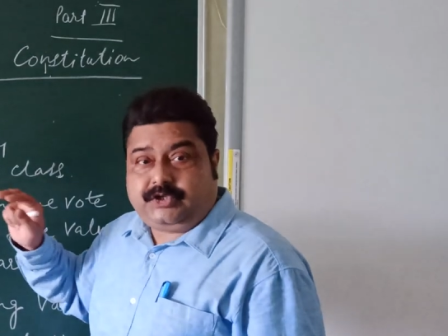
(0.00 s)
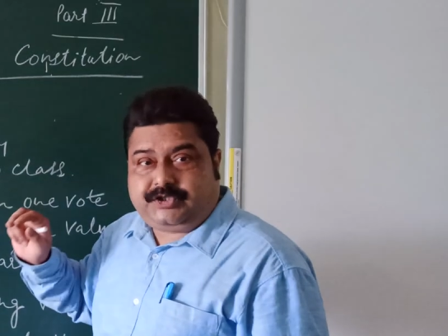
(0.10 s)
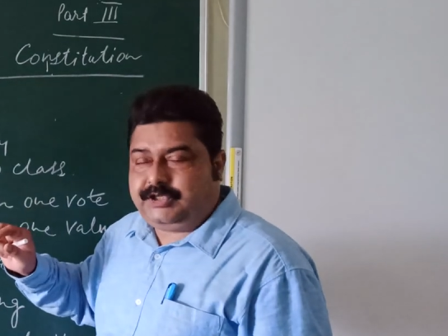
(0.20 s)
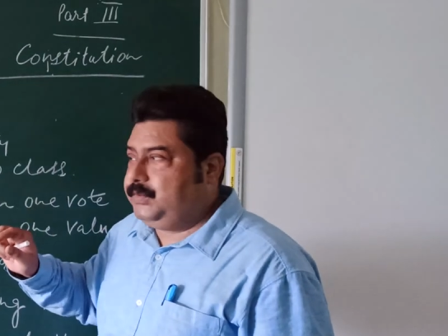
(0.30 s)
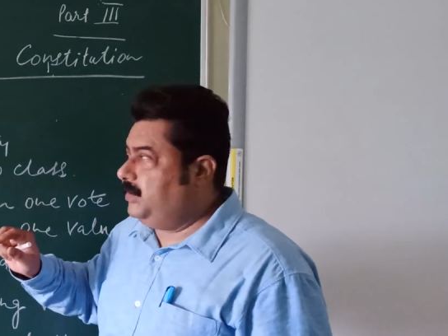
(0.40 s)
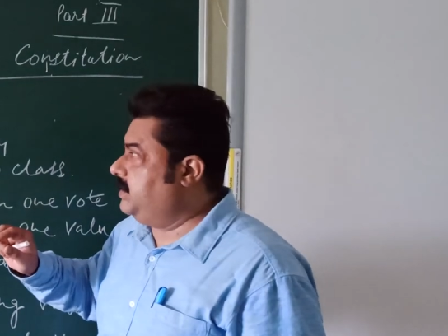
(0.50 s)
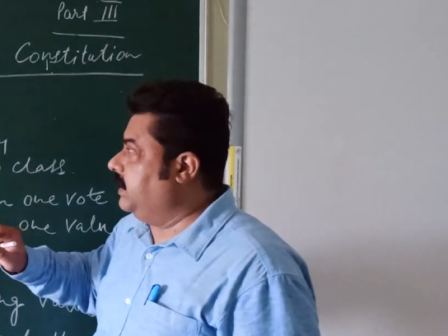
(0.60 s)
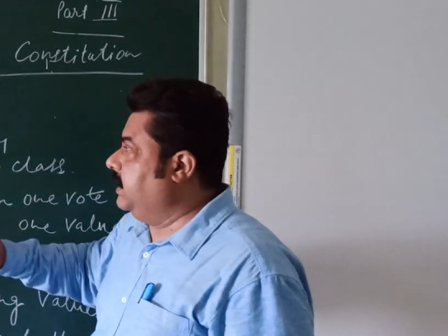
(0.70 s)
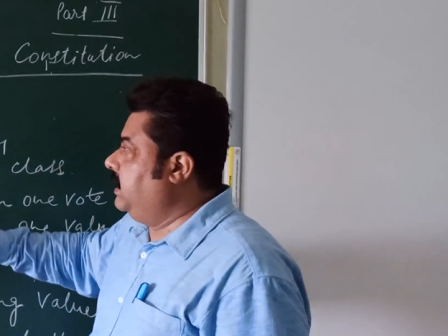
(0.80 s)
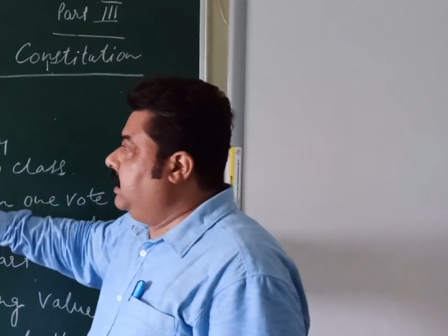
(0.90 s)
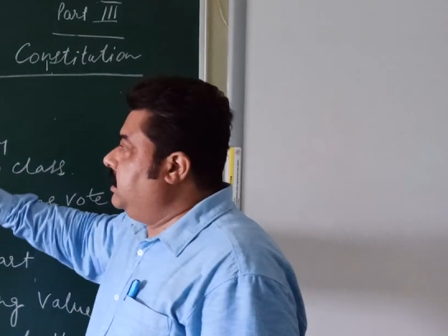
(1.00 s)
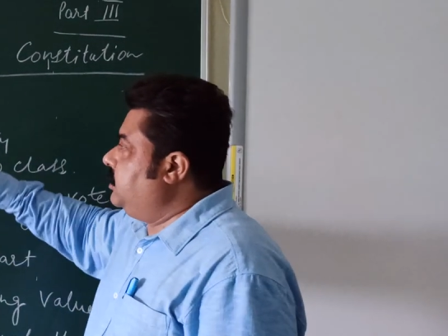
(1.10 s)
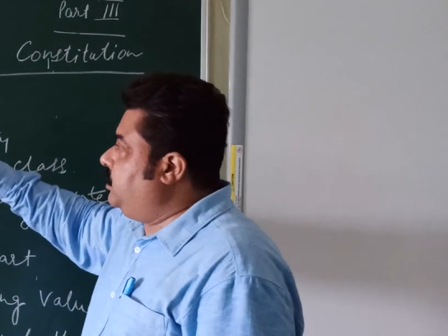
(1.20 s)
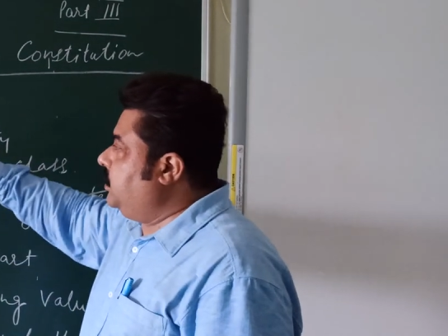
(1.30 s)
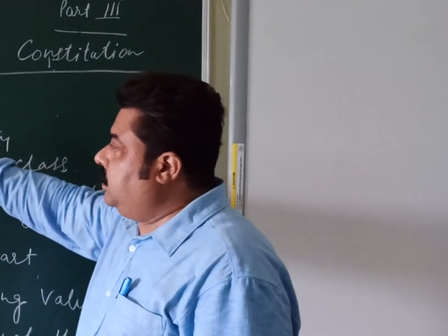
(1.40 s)
Constitution.
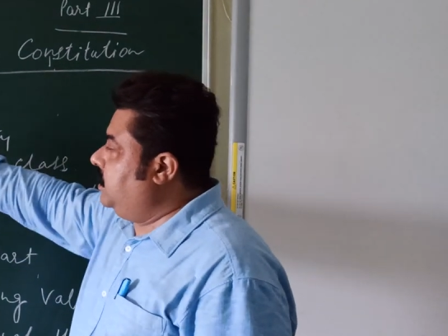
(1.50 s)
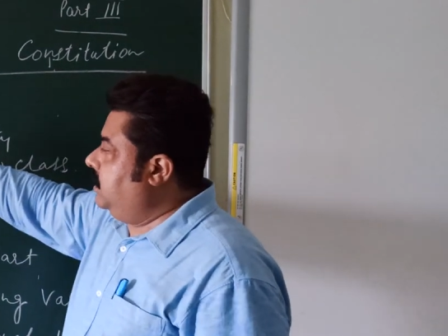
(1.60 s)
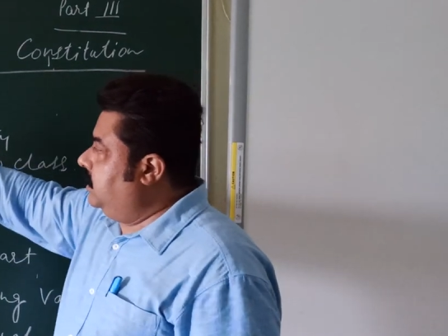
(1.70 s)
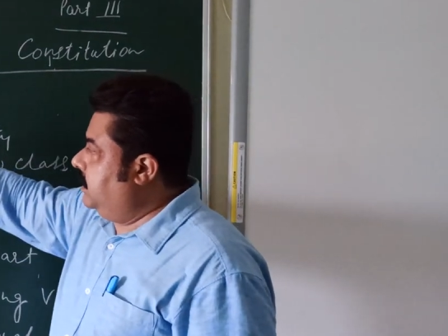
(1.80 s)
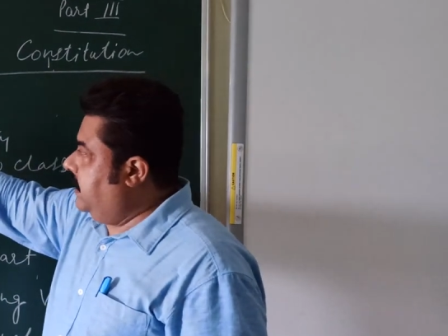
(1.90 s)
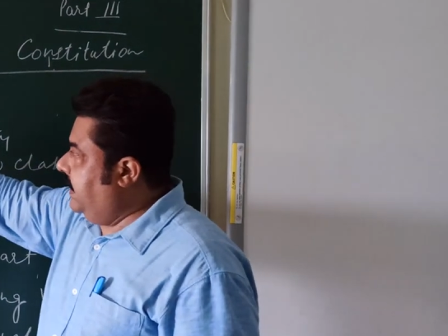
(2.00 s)
So,